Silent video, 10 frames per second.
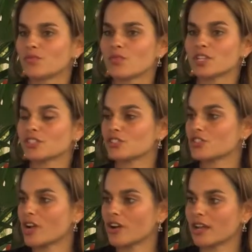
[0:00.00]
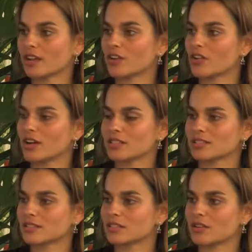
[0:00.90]
risk sharing
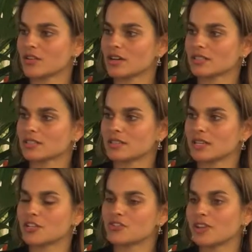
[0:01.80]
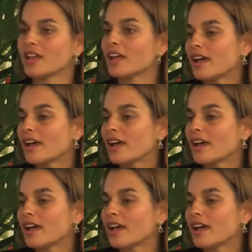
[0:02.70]
across across the industry.